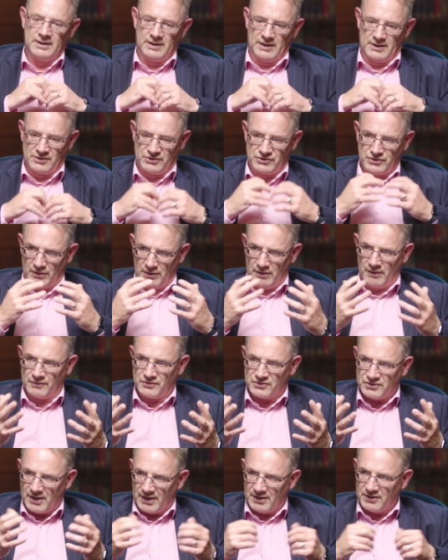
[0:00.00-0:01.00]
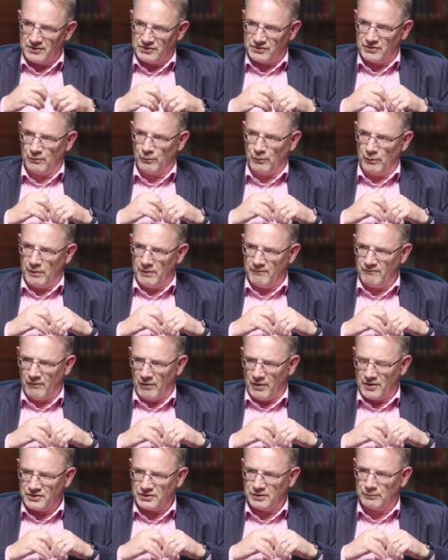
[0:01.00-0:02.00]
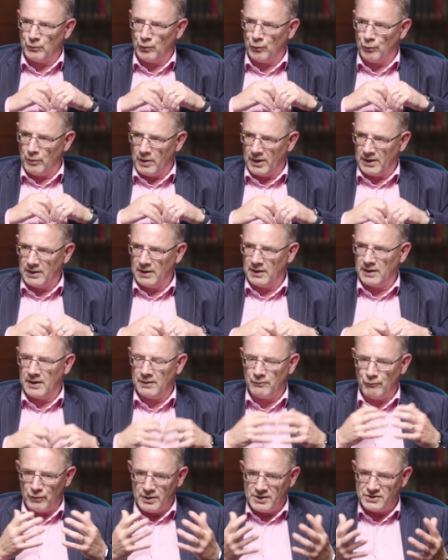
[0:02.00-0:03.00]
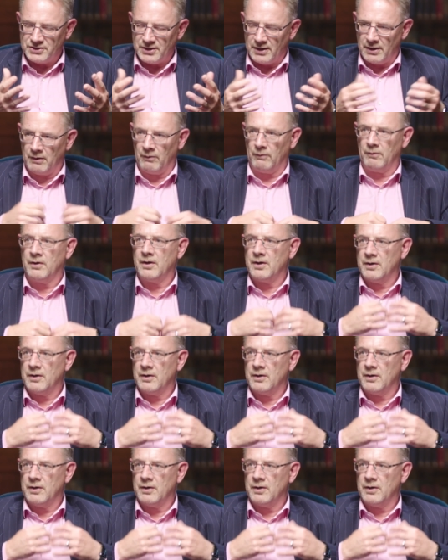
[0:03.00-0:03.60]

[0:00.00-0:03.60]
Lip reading: And certainly those sectors that we're advising more regularly in retail,